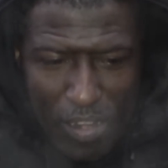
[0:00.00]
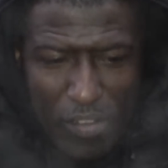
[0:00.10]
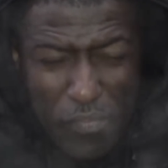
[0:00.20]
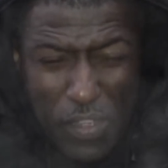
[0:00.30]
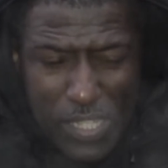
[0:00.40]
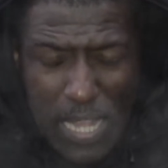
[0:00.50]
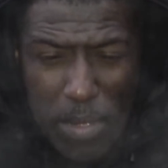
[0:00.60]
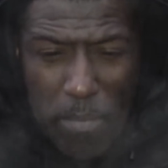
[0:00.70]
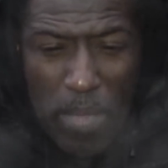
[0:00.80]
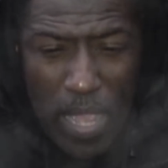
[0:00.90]
first time
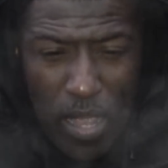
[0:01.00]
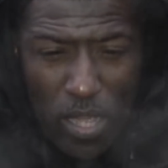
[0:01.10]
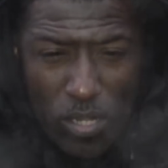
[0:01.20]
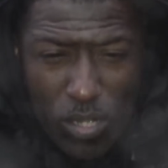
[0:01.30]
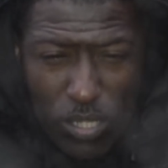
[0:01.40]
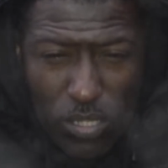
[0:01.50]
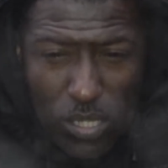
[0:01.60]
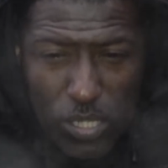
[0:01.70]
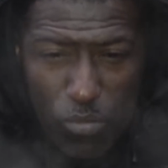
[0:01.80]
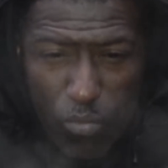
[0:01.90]
I met RDOT
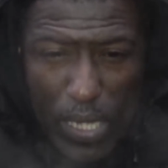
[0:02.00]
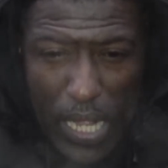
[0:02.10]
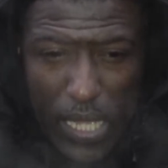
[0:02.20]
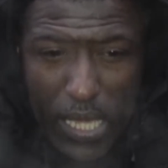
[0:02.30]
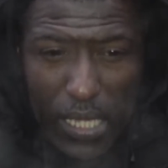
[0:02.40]
is when I